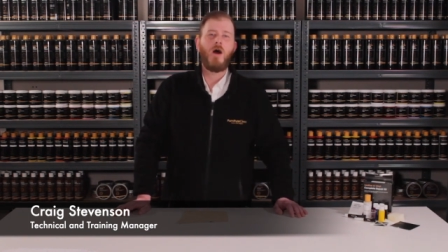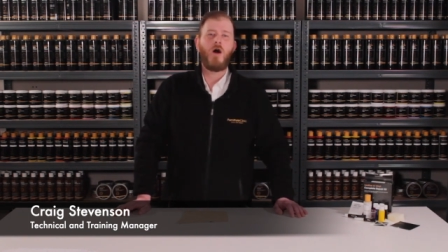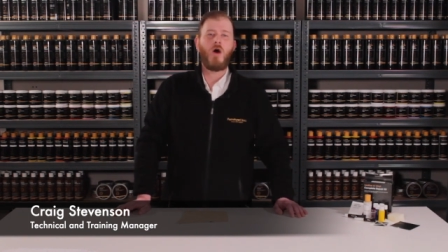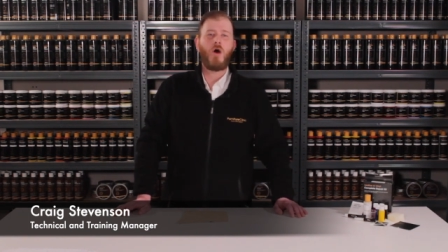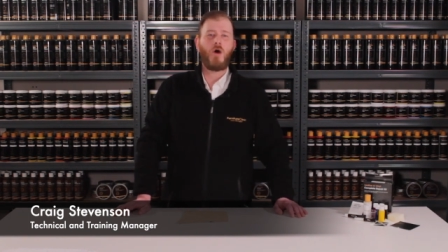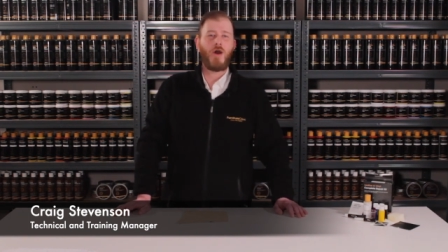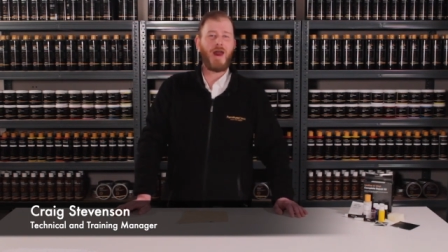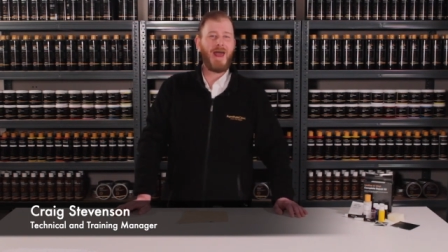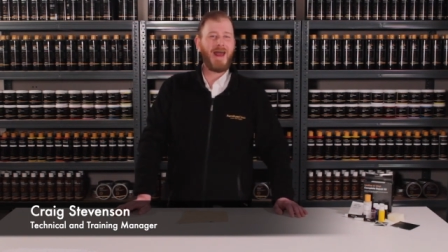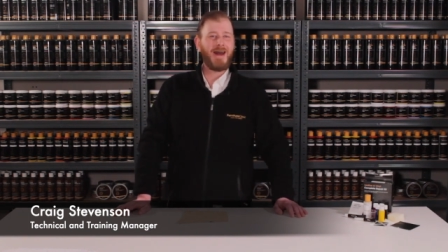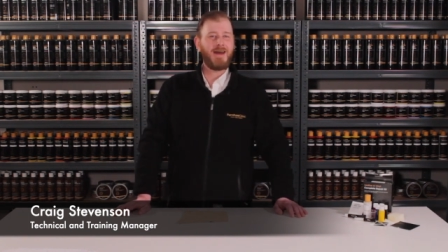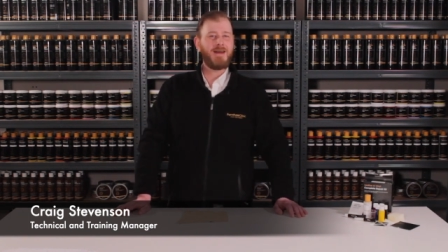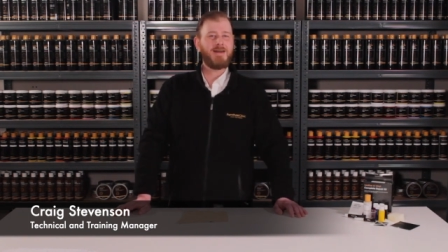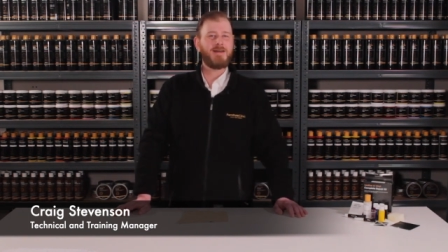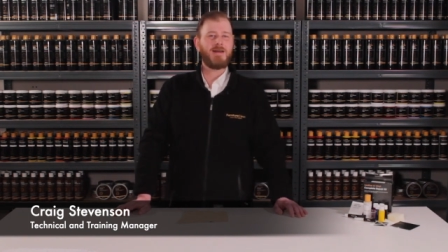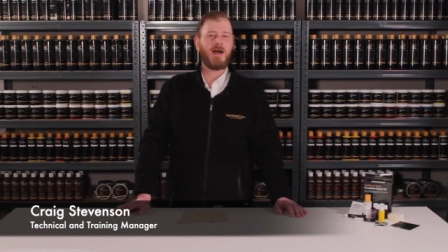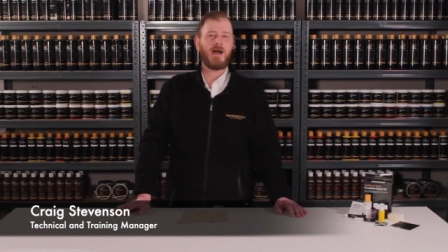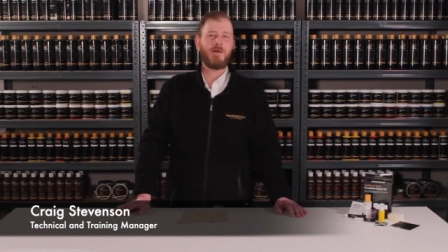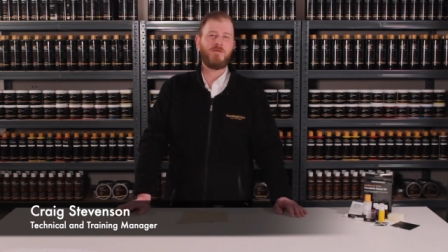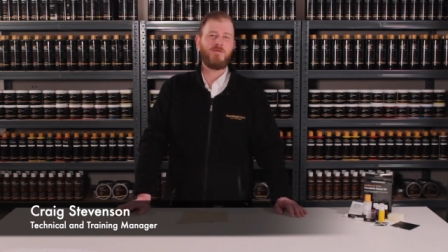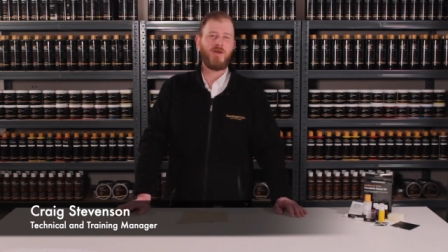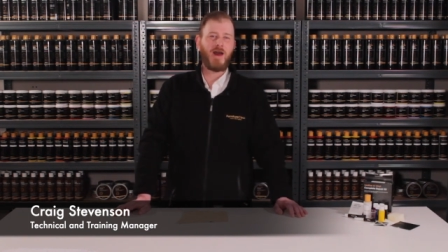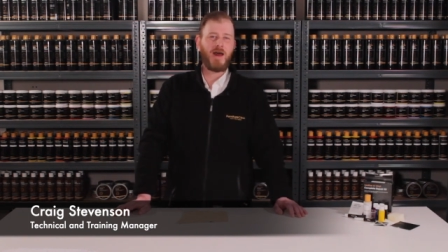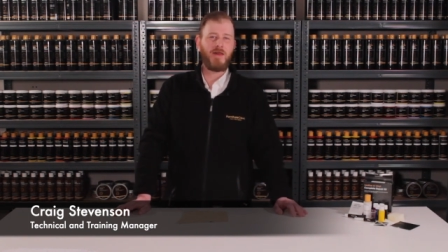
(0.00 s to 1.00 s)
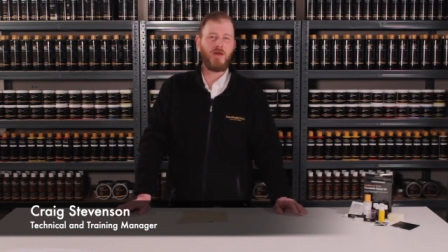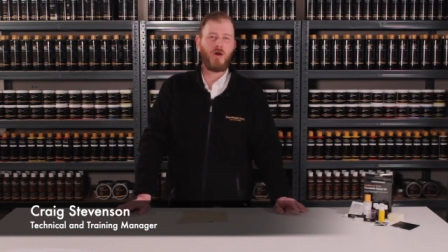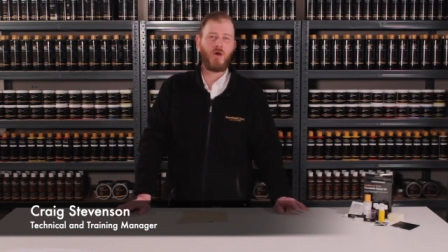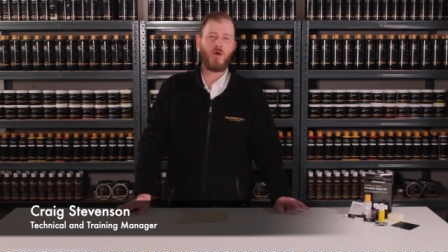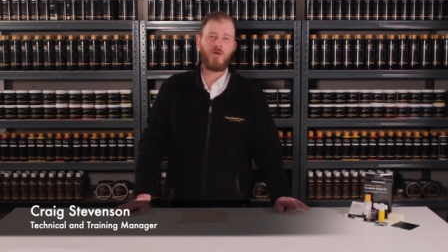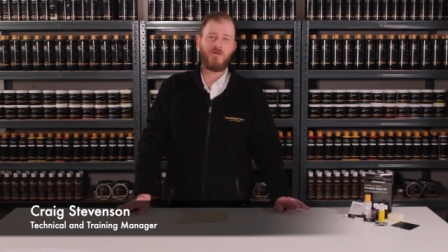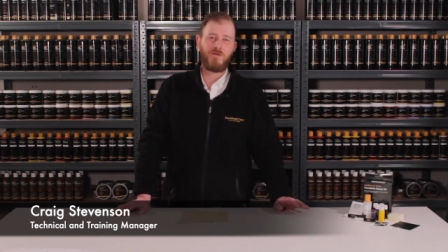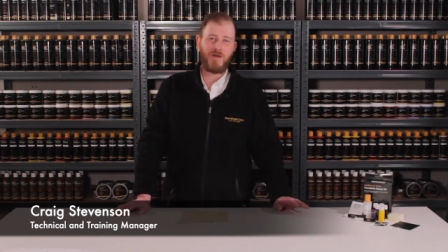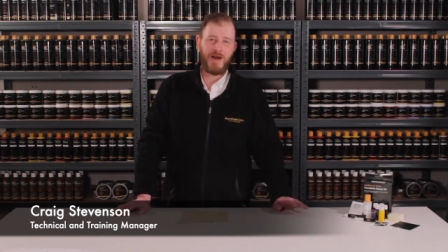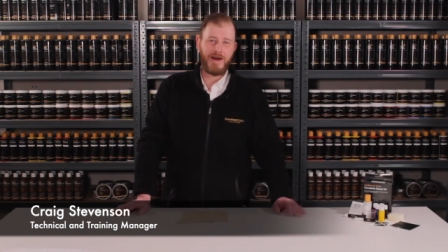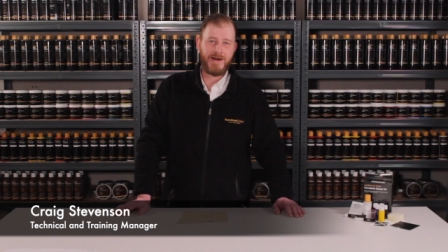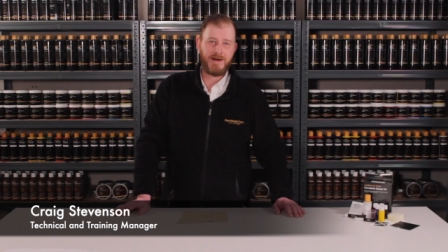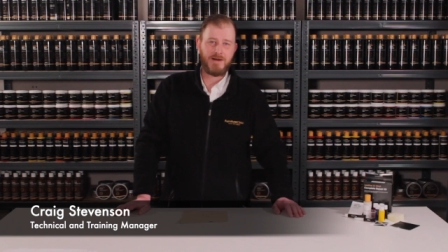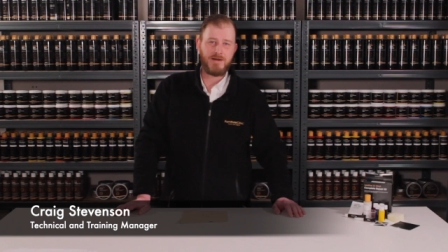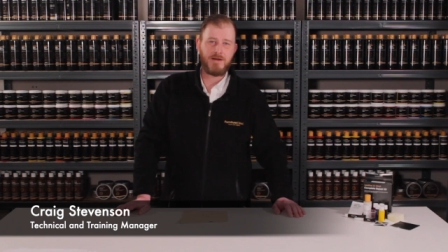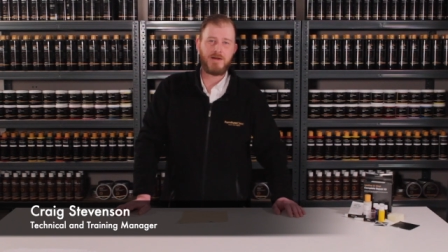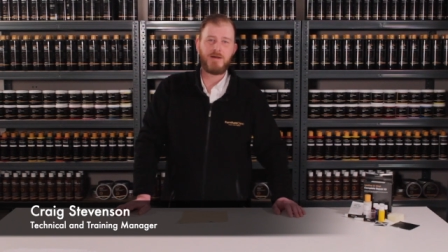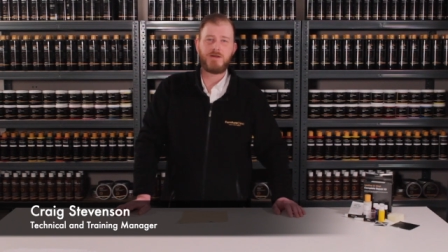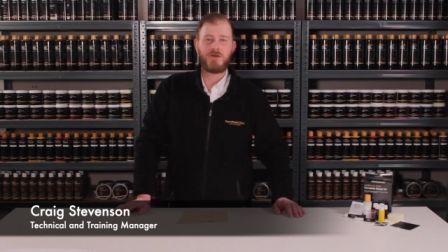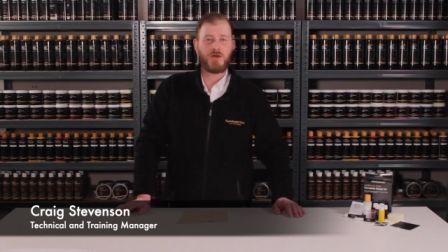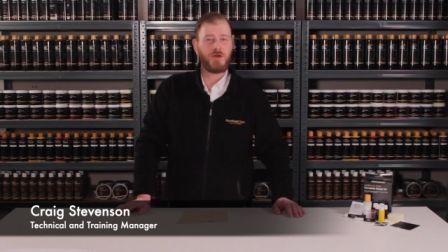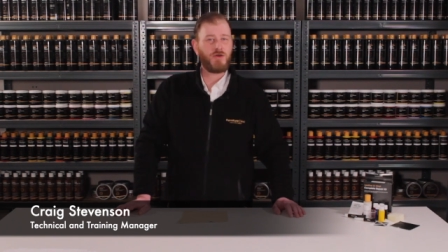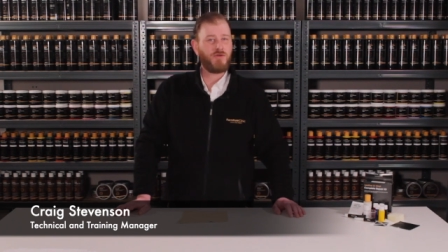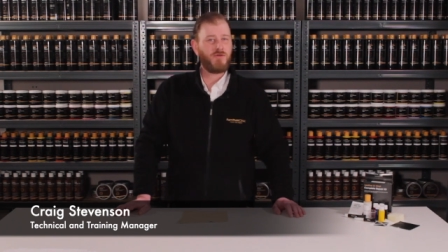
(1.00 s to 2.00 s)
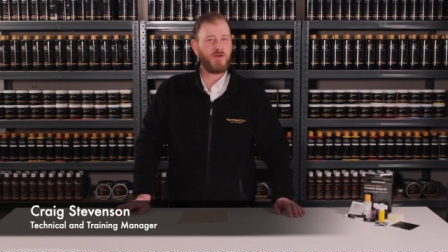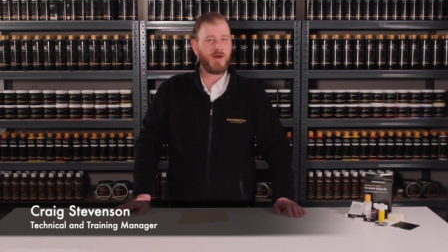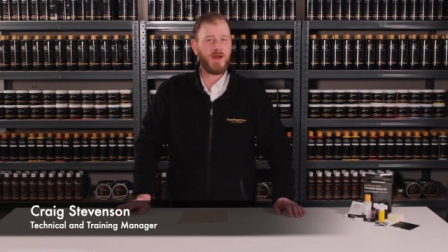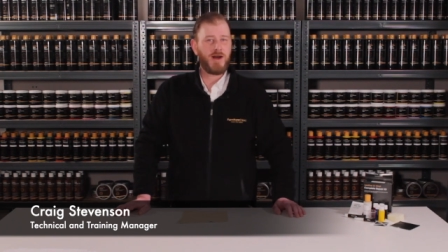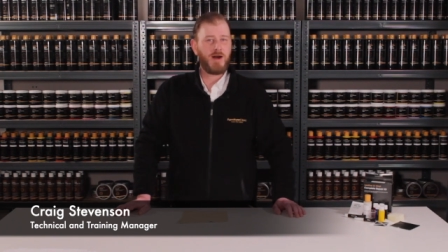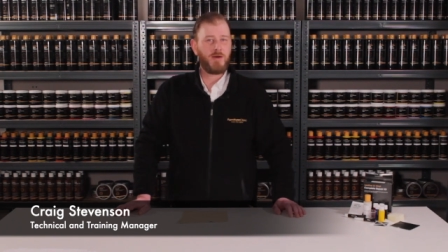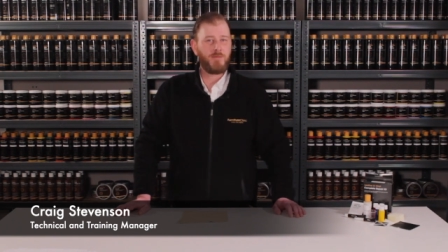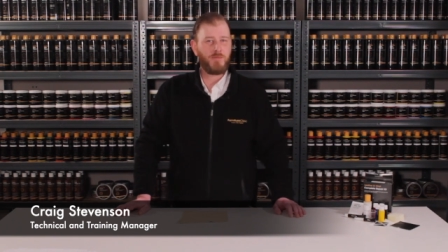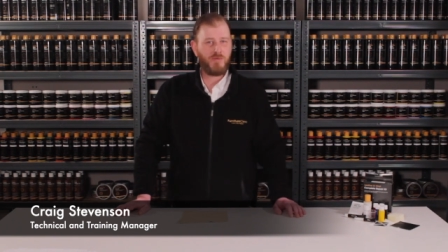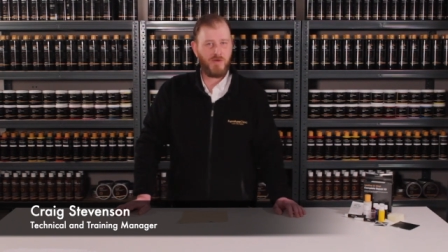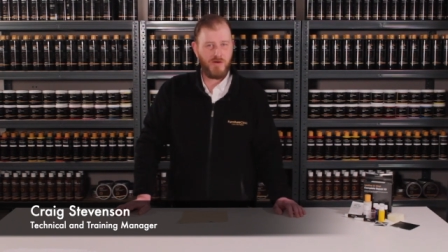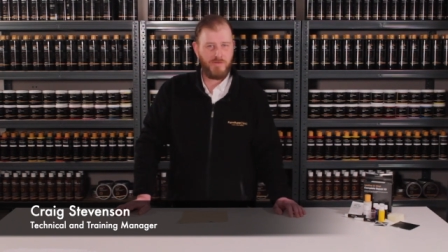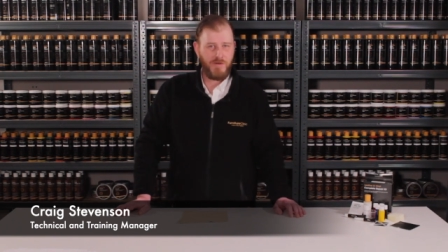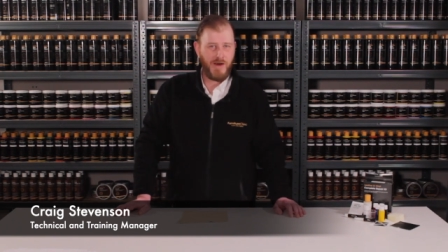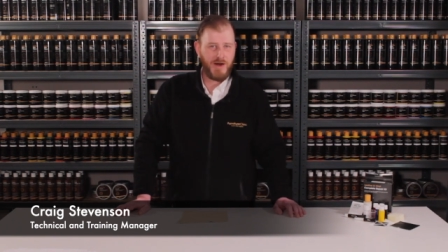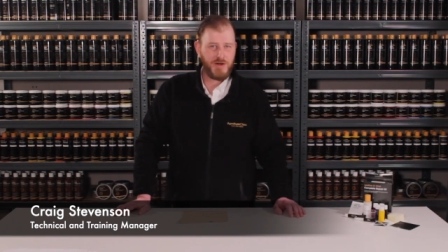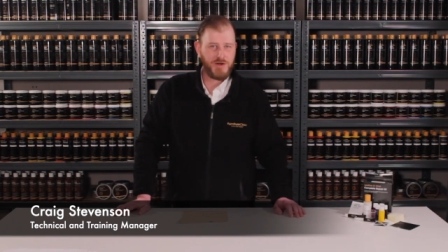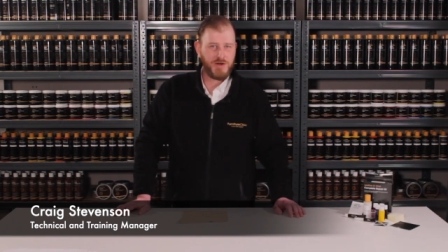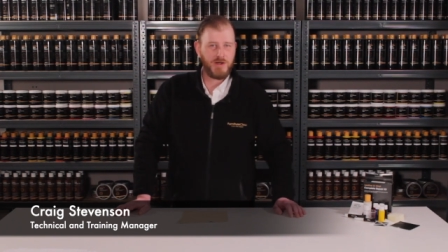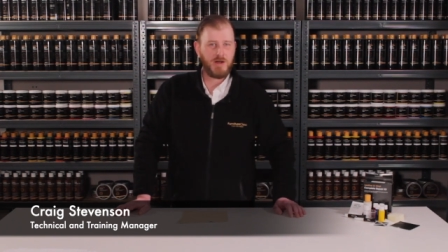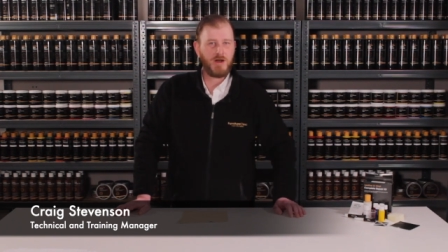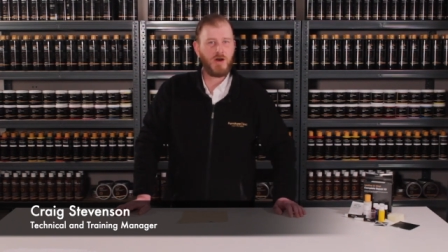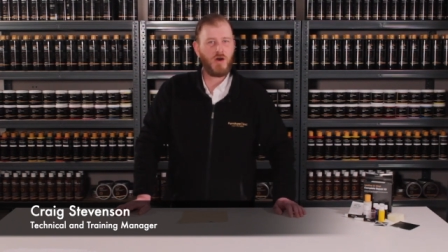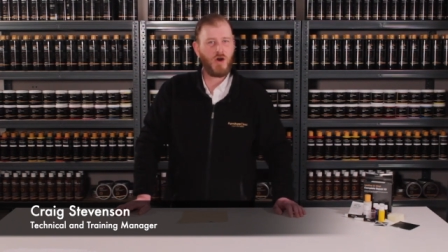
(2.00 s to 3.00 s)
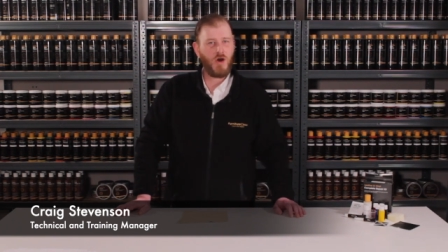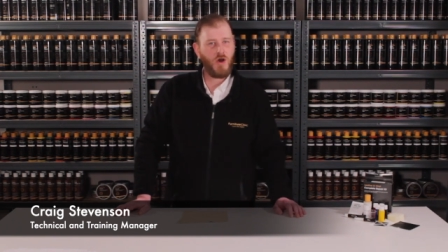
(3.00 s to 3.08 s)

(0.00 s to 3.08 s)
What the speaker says: on any type of leather or vinyl to create professional,